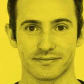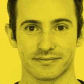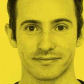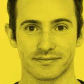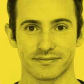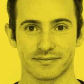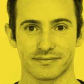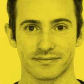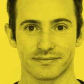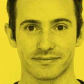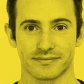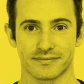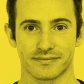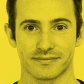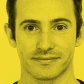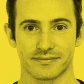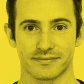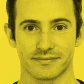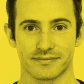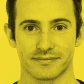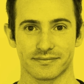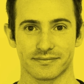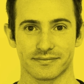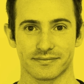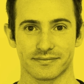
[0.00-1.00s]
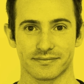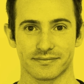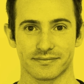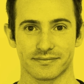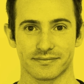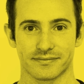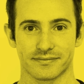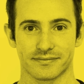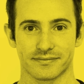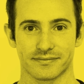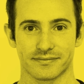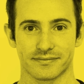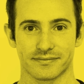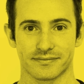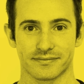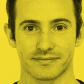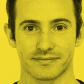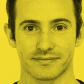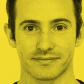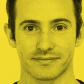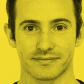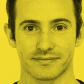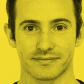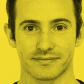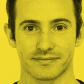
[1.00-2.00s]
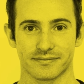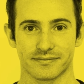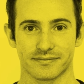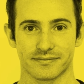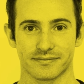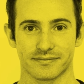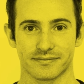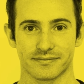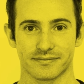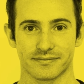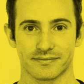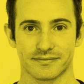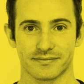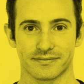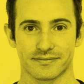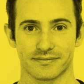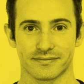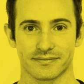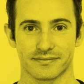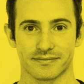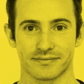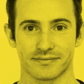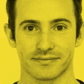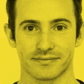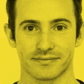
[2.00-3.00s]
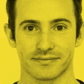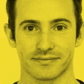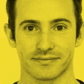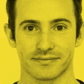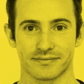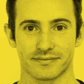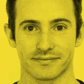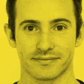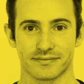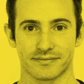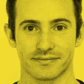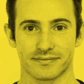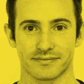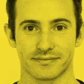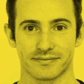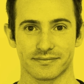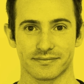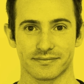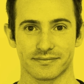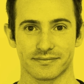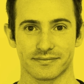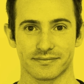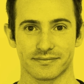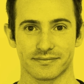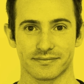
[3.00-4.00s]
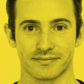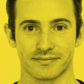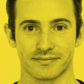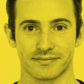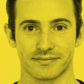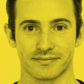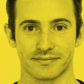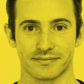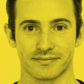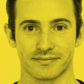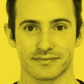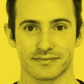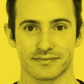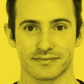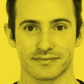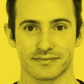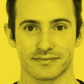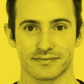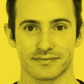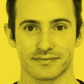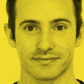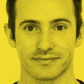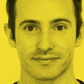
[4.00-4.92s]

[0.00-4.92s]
This is a still picture; no speech is visible.